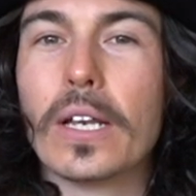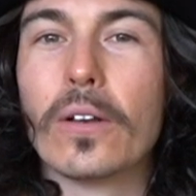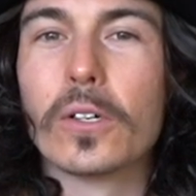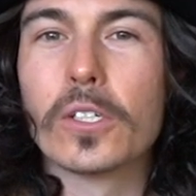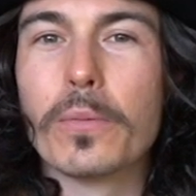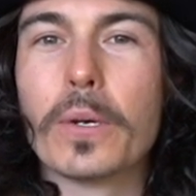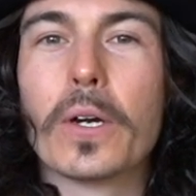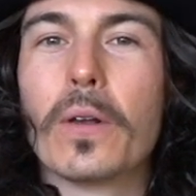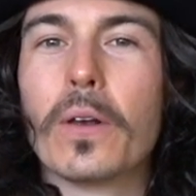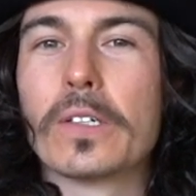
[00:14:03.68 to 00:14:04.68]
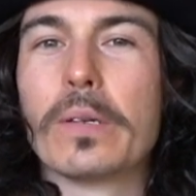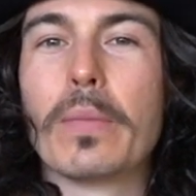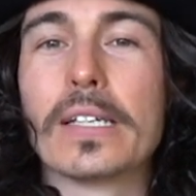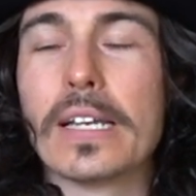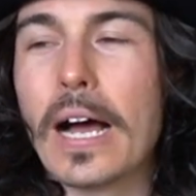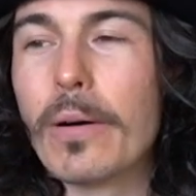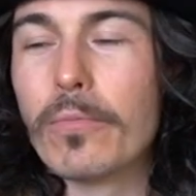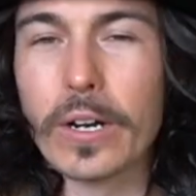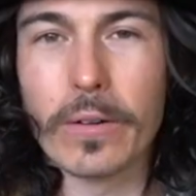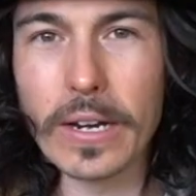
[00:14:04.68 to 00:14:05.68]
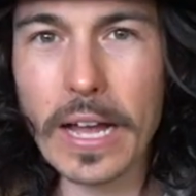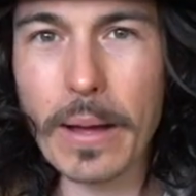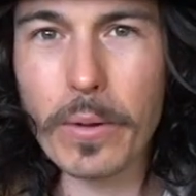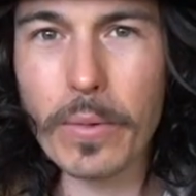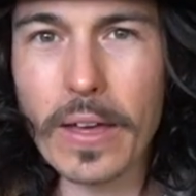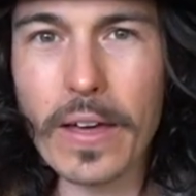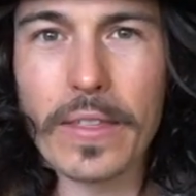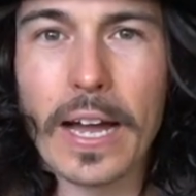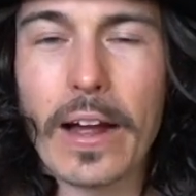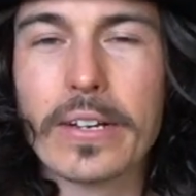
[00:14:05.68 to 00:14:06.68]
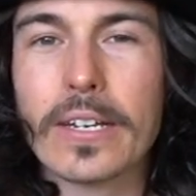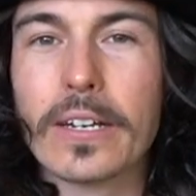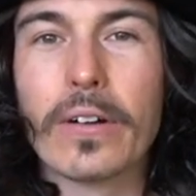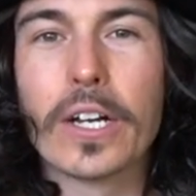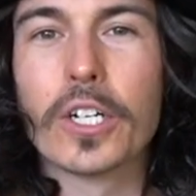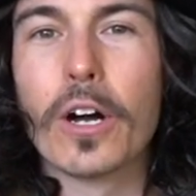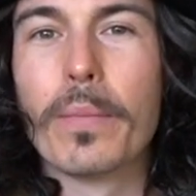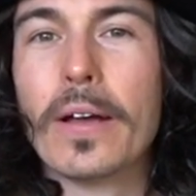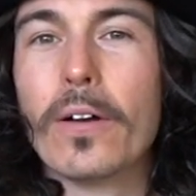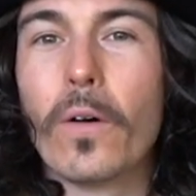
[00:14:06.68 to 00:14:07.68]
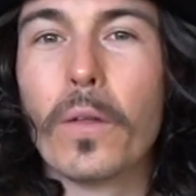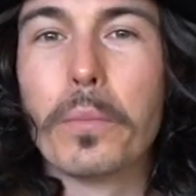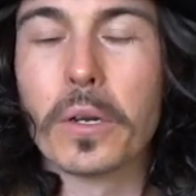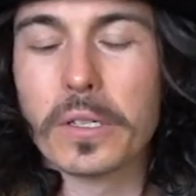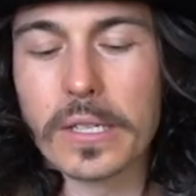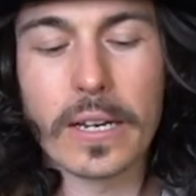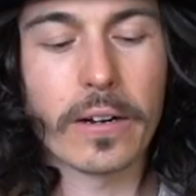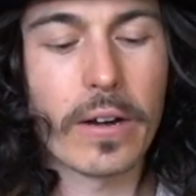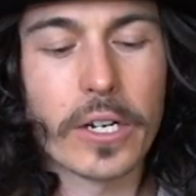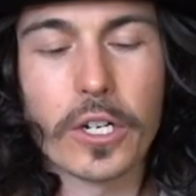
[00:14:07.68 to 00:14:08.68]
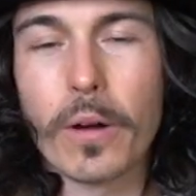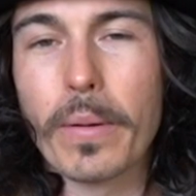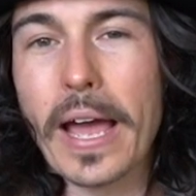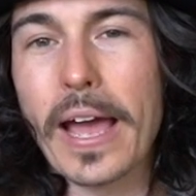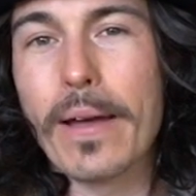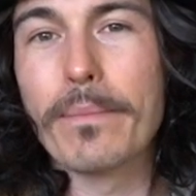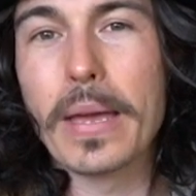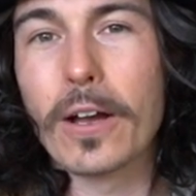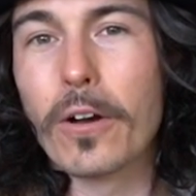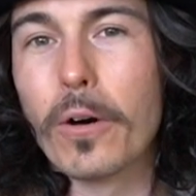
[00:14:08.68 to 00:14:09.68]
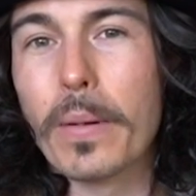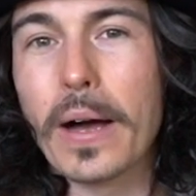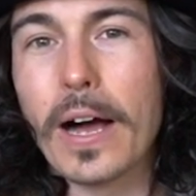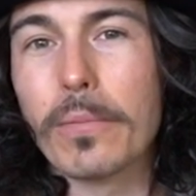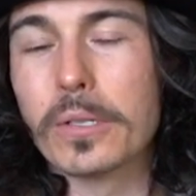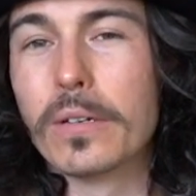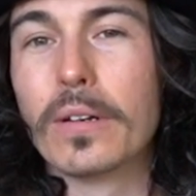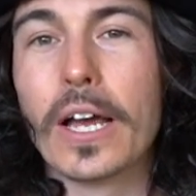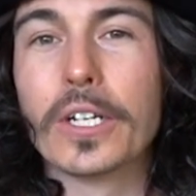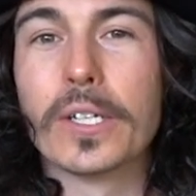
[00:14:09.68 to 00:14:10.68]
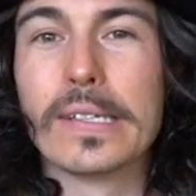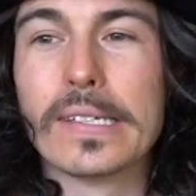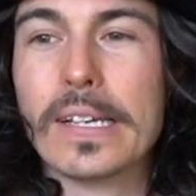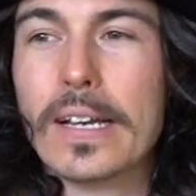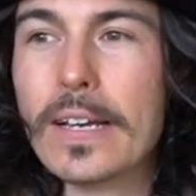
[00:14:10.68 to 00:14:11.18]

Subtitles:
it looks super cool, it looks amazing. I'm really happy with it. I think Harry did a great job, all the models did a great job, hair, makeup, absolute legends.